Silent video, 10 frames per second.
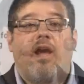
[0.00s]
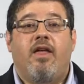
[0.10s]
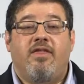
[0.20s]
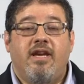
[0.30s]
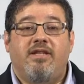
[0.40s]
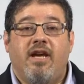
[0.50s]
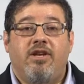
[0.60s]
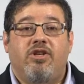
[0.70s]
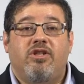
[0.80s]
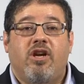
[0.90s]
And these
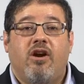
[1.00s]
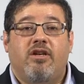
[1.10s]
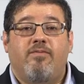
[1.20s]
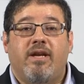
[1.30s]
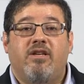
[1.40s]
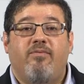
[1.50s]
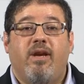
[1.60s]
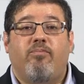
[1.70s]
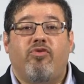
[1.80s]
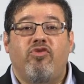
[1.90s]
agents are expected to
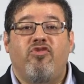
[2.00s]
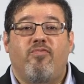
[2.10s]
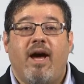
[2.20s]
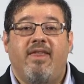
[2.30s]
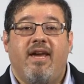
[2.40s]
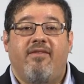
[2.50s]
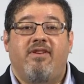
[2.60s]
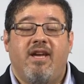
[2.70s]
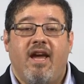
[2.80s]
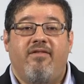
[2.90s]
be approved by the
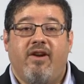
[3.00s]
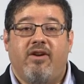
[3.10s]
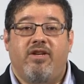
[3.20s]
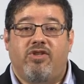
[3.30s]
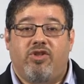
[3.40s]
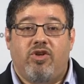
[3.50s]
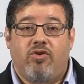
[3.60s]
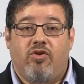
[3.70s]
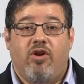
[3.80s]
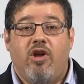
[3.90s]
FDA very
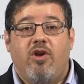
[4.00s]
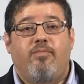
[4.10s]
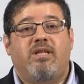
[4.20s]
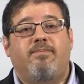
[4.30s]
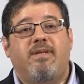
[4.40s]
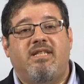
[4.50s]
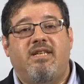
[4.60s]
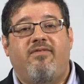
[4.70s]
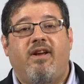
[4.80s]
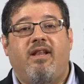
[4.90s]
soon, but
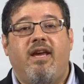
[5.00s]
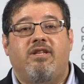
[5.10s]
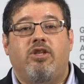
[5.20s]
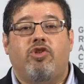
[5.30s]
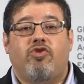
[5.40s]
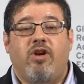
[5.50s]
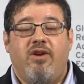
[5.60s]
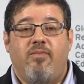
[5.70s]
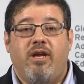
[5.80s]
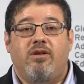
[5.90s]
specifically as a
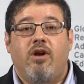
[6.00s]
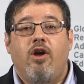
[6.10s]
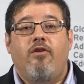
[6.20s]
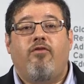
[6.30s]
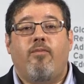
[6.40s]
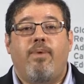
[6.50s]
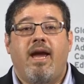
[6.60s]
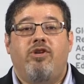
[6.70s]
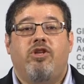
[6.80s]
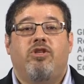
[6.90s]
treatment for
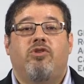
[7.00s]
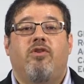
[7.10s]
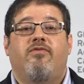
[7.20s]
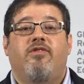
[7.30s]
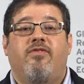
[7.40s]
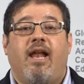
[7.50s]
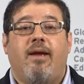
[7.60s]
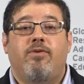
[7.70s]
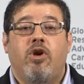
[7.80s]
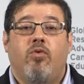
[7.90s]
patients who have
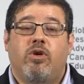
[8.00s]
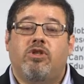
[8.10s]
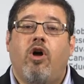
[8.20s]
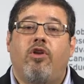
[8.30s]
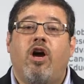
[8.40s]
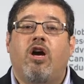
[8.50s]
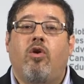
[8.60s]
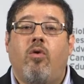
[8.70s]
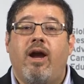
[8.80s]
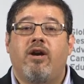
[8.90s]
developed what's called
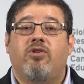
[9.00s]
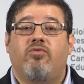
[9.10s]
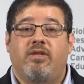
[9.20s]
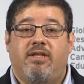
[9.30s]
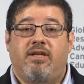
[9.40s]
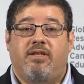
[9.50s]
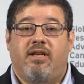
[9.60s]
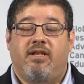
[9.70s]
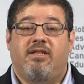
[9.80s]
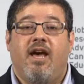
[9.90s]
acquired
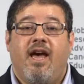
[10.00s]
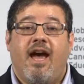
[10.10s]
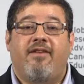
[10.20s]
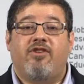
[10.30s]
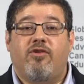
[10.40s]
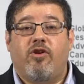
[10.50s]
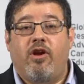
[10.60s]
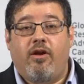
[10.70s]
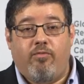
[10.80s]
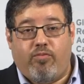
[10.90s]
resistance
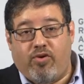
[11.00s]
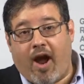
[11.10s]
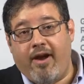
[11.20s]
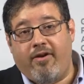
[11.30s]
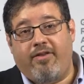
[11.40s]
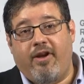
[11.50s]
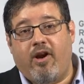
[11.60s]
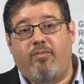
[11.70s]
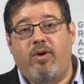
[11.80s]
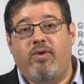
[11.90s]
after prior
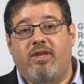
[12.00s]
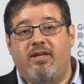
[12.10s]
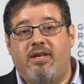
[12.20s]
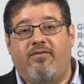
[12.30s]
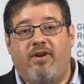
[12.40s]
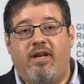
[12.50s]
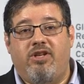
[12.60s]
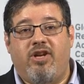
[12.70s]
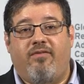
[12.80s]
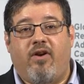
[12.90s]
therapy with a different
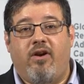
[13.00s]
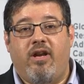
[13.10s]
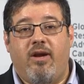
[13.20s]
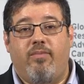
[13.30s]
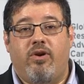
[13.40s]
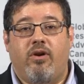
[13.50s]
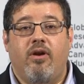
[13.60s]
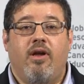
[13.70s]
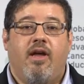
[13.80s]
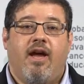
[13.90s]
EGFR inhibitor,
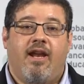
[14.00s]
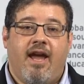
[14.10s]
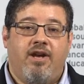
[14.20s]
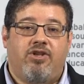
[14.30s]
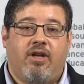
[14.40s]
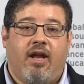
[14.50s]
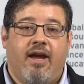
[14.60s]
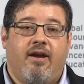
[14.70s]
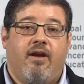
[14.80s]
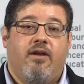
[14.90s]
an agent
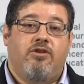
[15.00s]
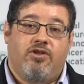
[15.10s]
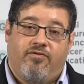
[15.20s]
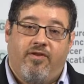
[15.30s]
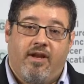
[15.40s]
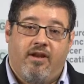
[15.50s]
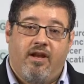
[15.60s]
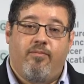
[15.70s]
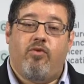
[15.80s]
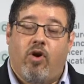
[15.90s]
like
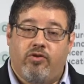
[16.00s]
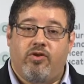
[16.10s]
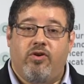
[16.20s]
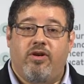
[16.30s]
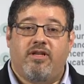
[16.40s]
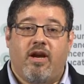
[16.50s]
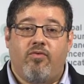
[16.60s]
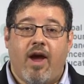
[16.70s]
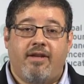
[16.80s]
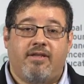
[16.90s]
gefitinib, also known as
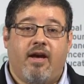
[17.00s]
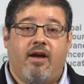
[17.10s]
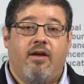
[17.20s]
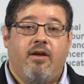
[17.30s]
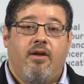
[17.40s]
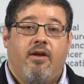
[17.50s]
Iressa,